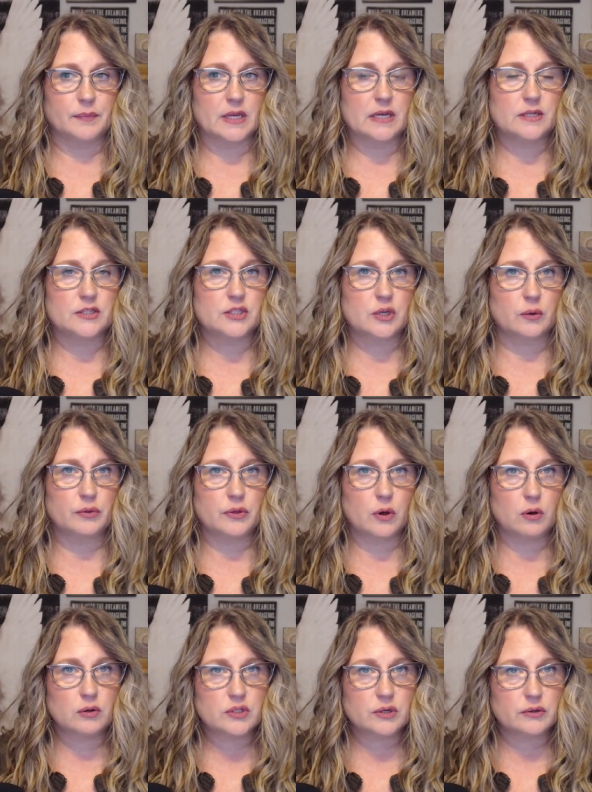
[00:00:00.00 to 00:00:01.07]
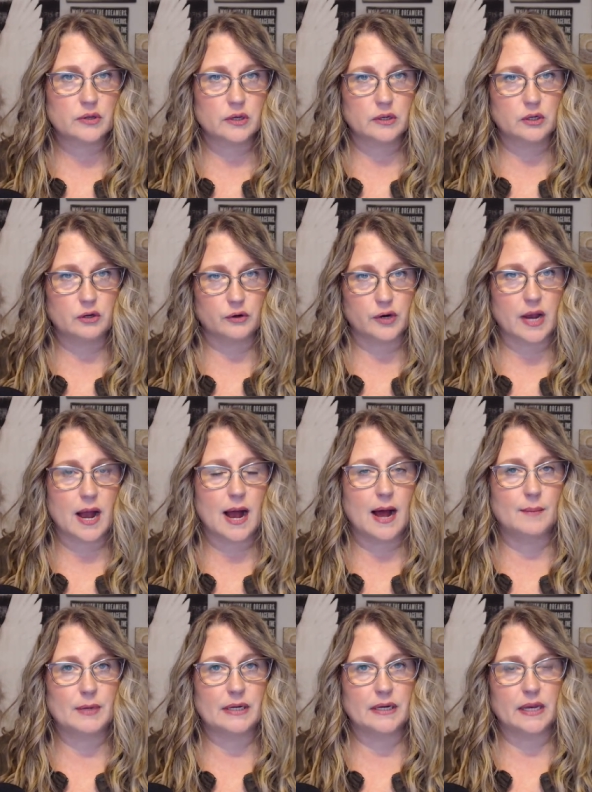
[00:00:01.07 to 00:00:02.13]
So those are your
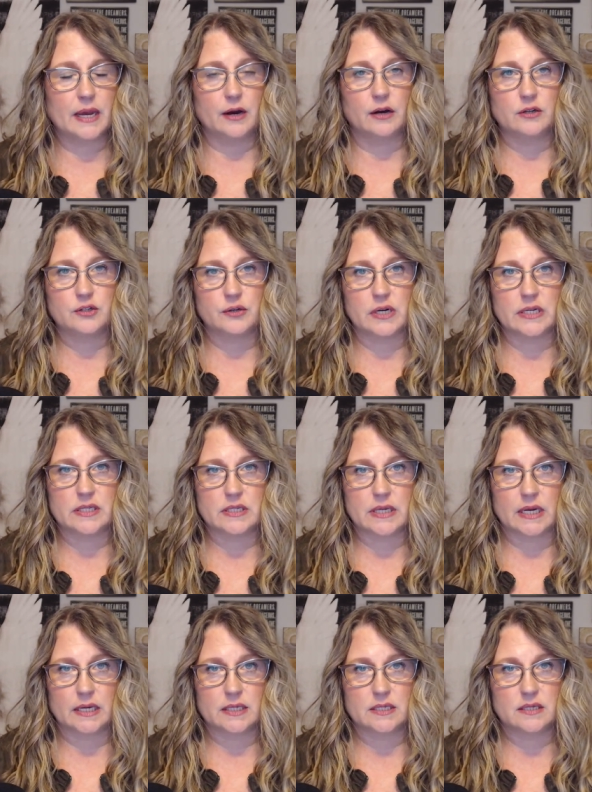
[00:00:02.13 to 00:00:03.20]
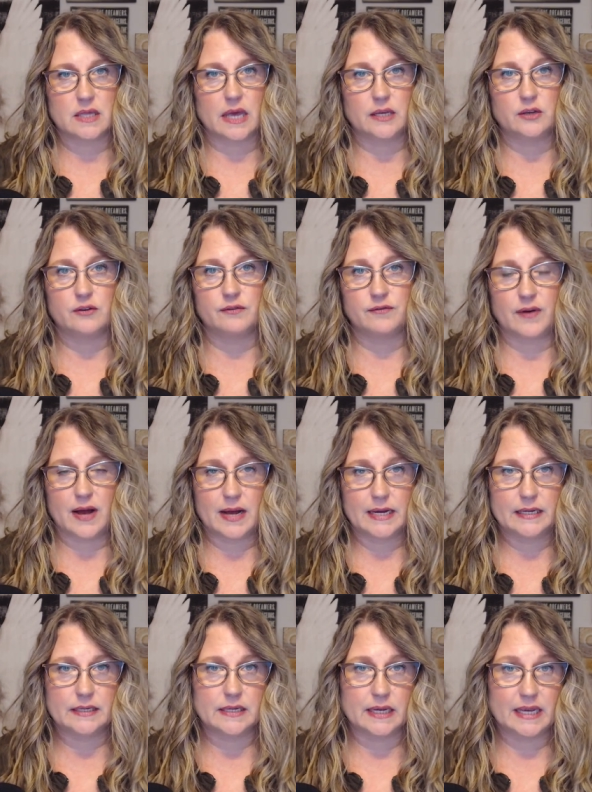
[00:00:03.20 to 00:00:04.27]
common characteristics that you
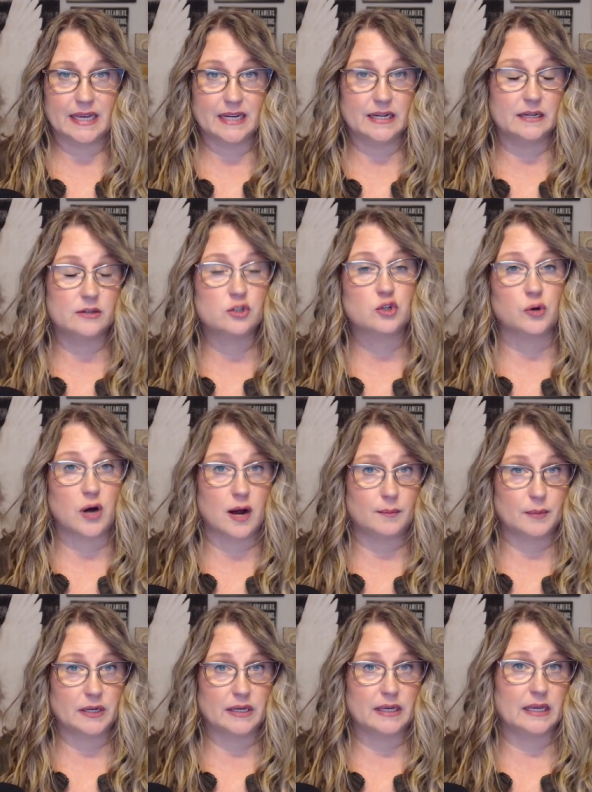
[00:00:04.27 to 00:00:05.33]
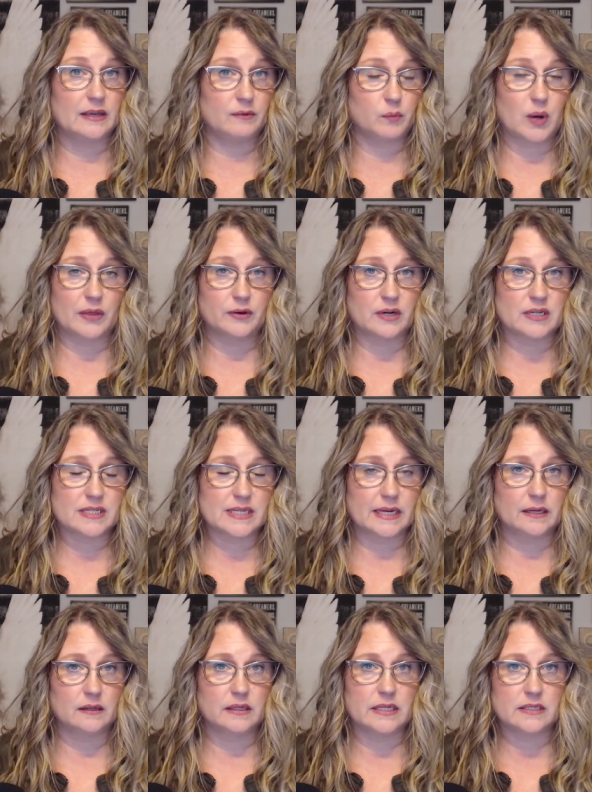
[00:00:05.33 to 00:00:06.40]
find in trauma, whether it's
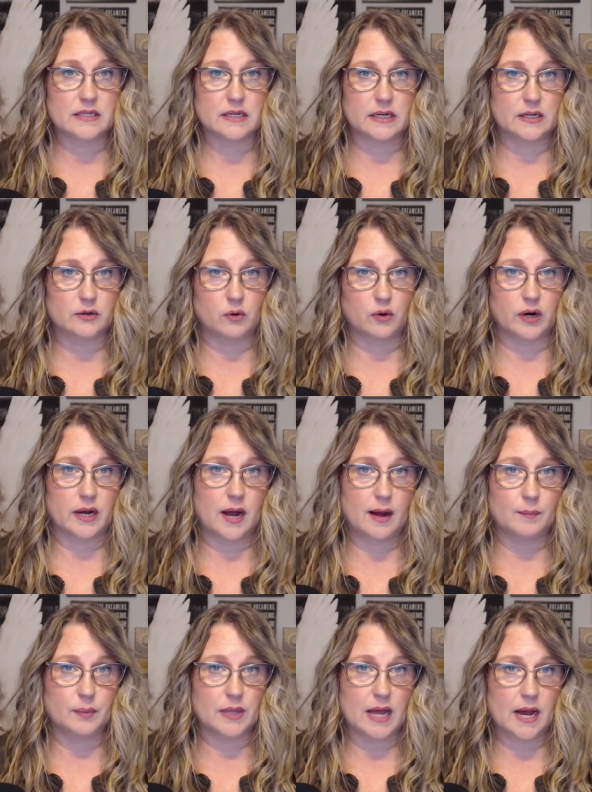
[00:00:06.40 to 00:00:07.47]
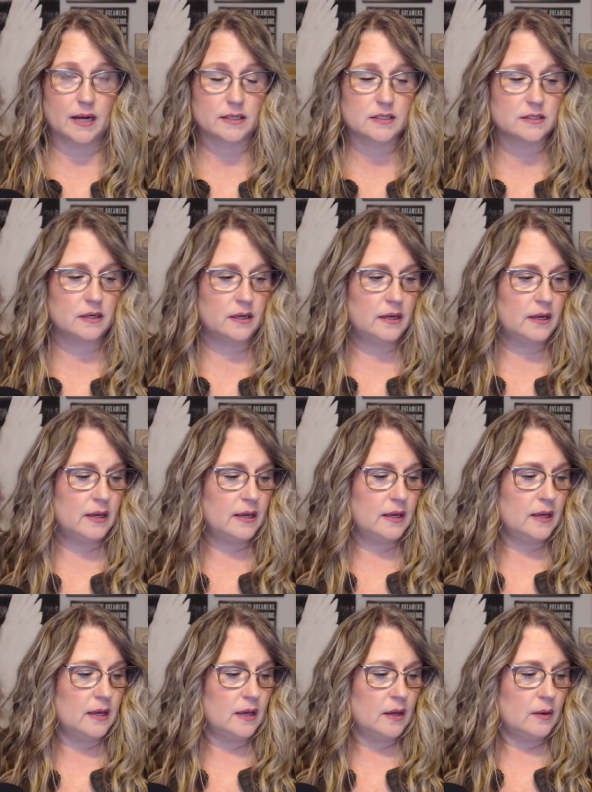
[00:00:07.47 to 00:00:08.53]
single incident or complex.
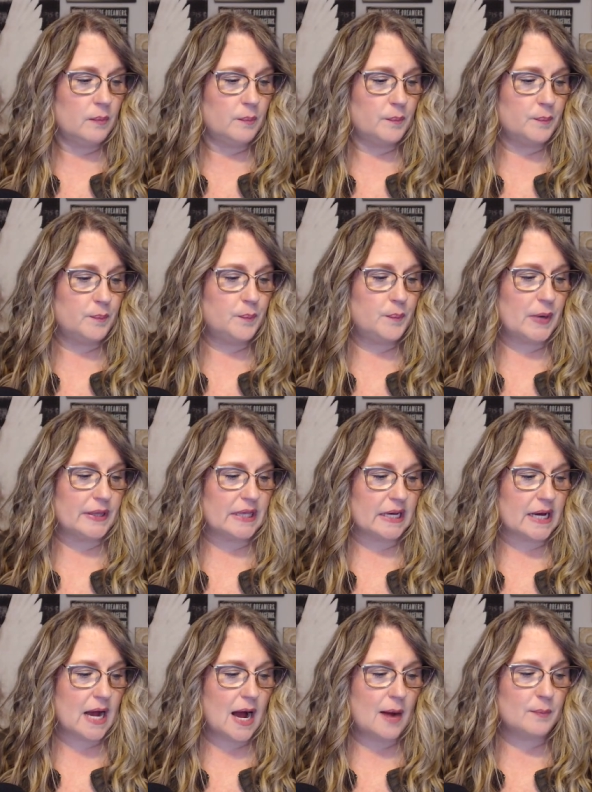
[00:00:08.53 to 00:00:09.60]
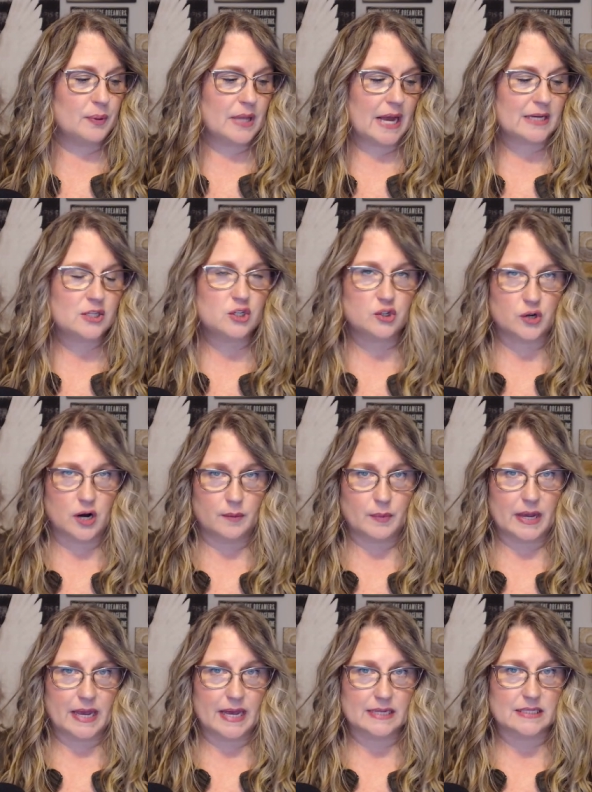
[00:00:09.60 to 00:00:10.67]
But the complex trauma
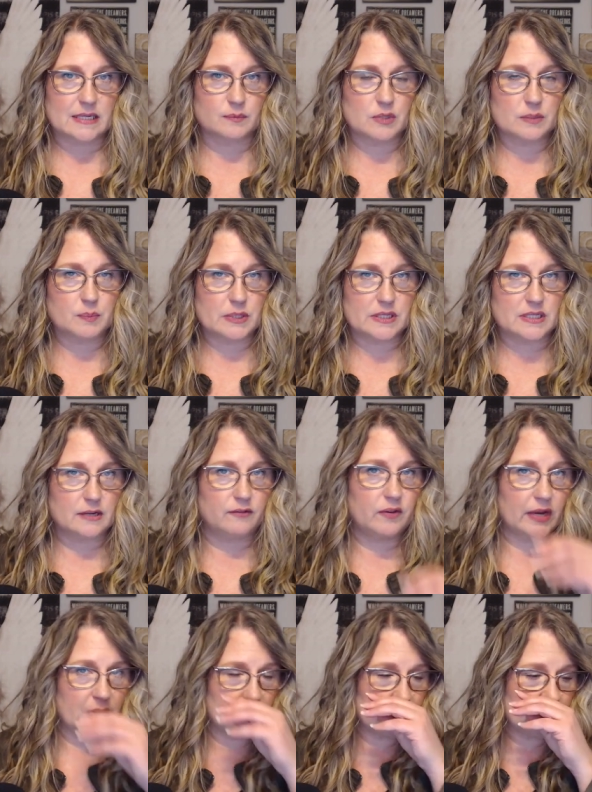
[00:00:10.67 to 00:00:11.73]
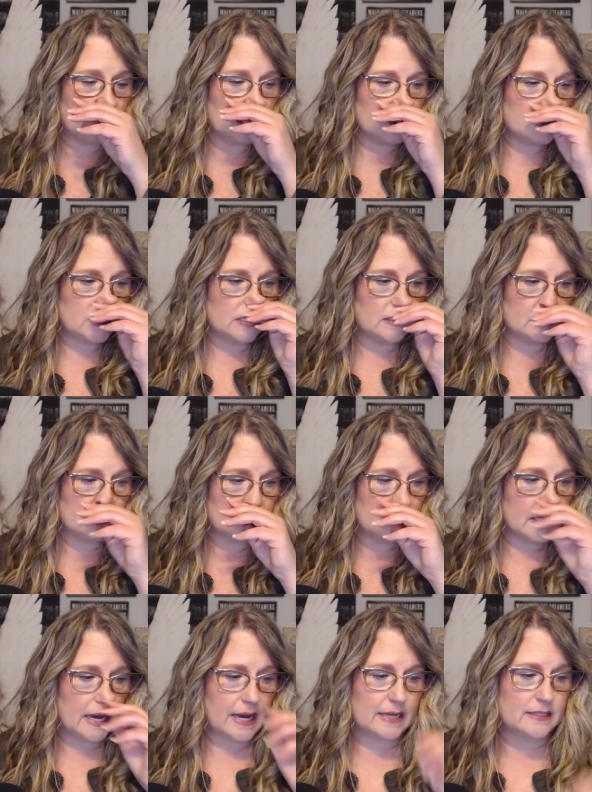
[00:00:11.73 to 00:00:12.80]
has some specific additions
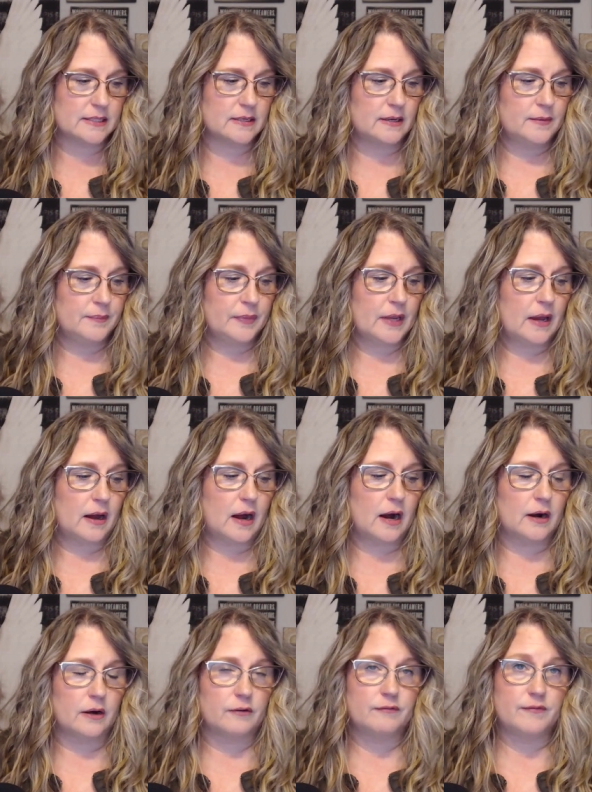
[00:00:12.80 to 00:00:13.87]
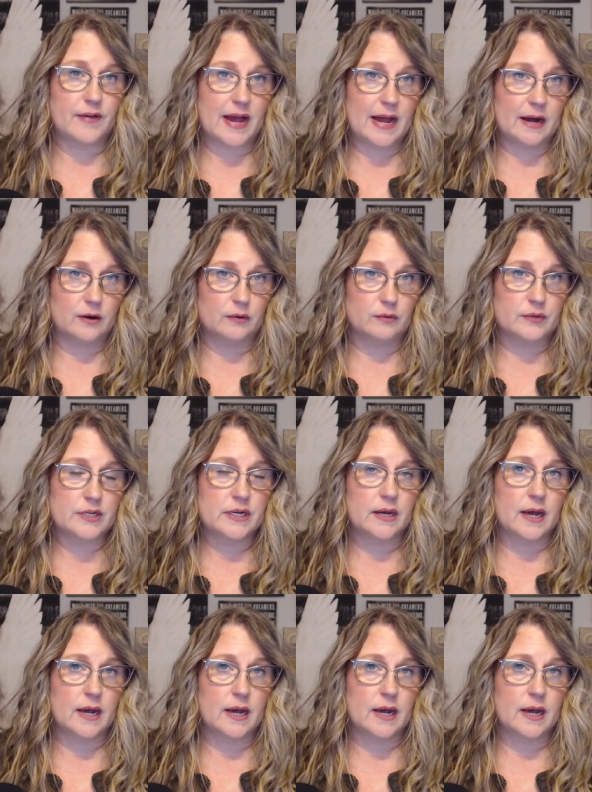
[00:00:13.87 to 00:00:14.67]
that are found